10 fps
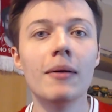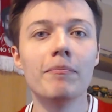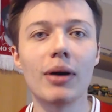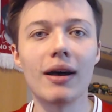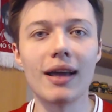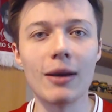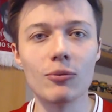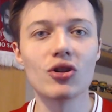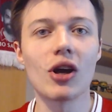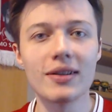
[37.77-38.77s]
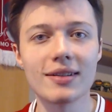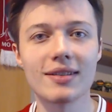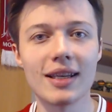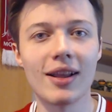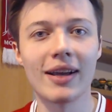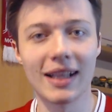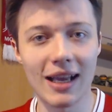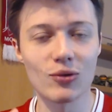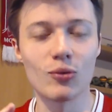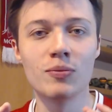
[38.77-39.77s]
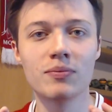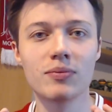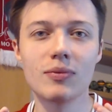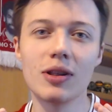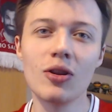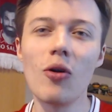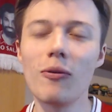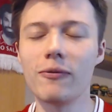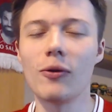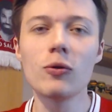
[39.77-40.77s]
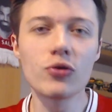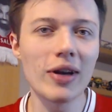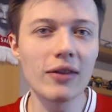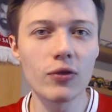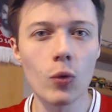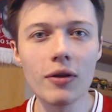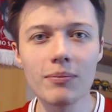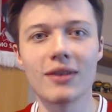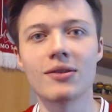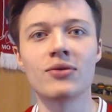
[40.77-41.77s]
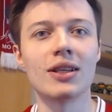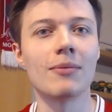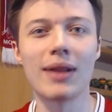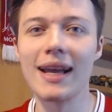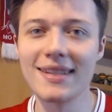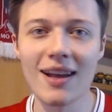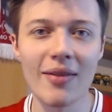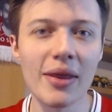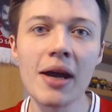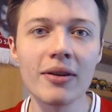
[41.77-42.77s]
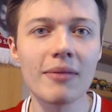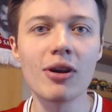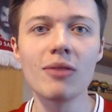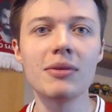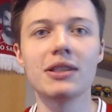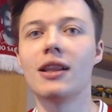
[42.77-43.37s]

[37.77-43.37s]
but it was nice to see like an actual, not full strength squad, because obviously the players aren't there at the moment.